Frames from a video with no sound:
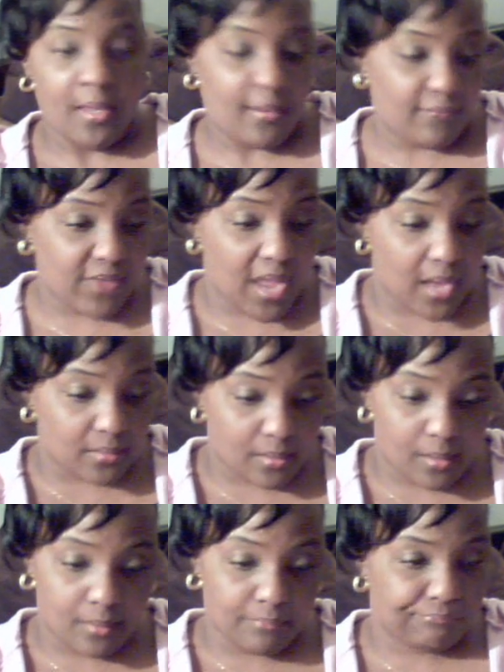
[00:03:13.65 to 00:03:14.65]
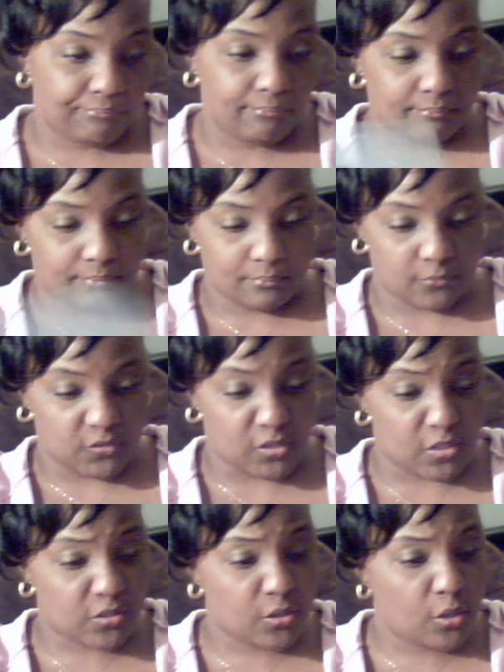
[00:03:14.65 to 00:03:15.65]
In fact,
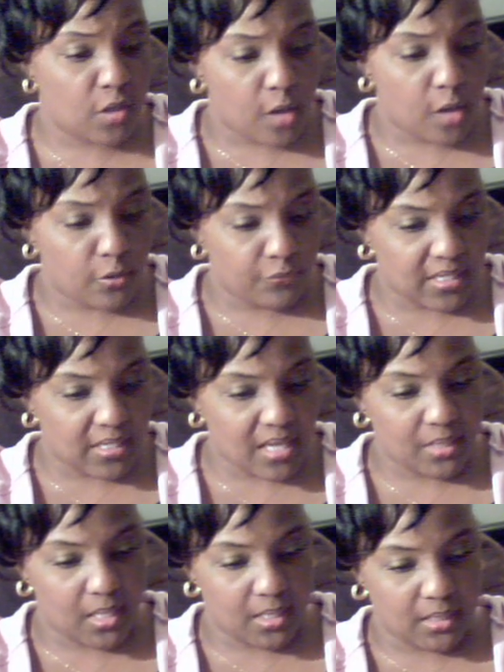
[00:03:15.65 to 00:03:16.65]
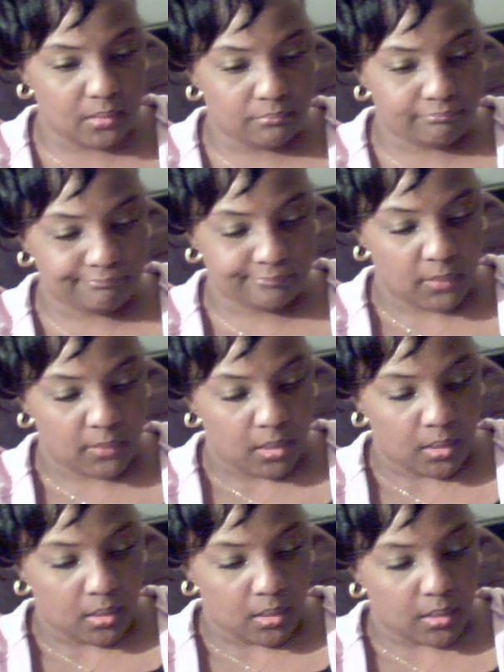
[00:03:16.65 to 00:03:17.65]
just so y'all don't think I'm lying,
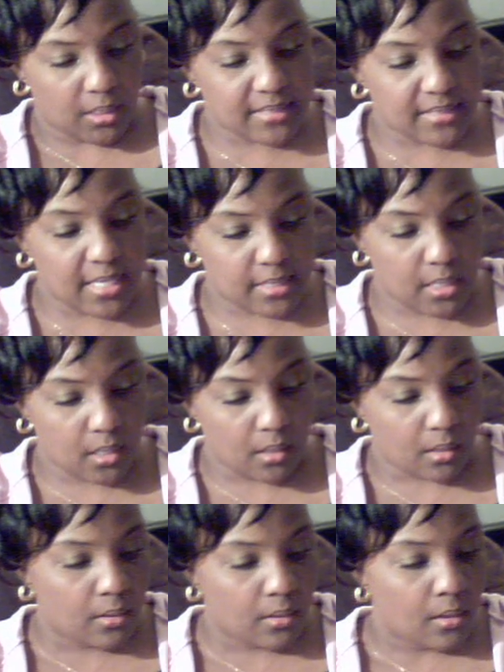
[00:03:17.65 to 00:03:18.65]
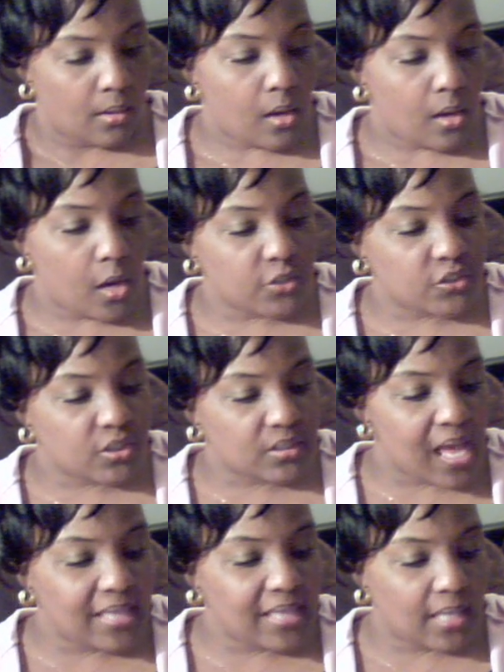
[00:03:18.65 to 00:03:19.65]
it says here, on
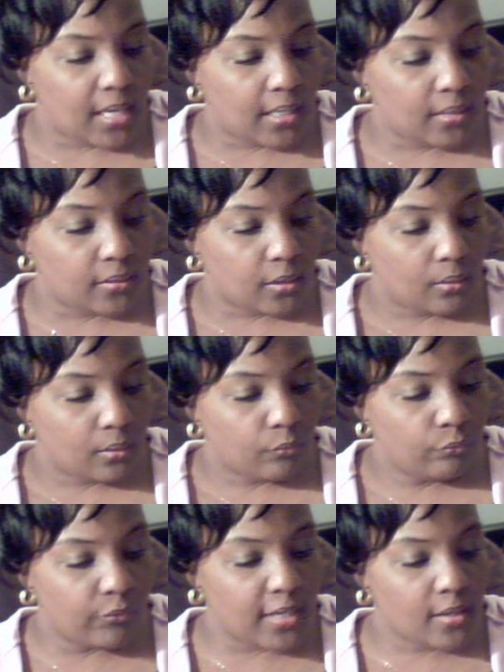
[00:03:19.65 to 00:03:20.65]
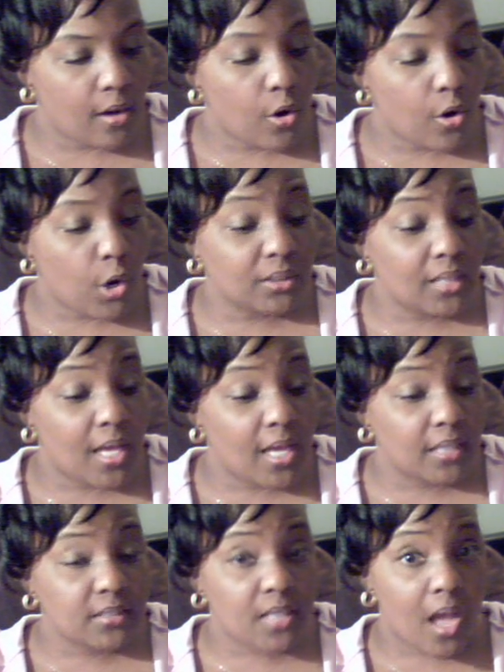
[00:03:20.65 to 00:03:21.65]
July 9th,
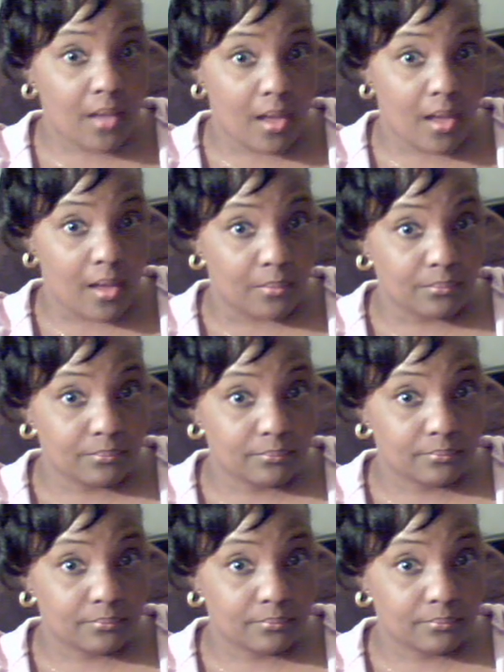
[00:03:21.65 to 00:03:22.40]
radaronline.com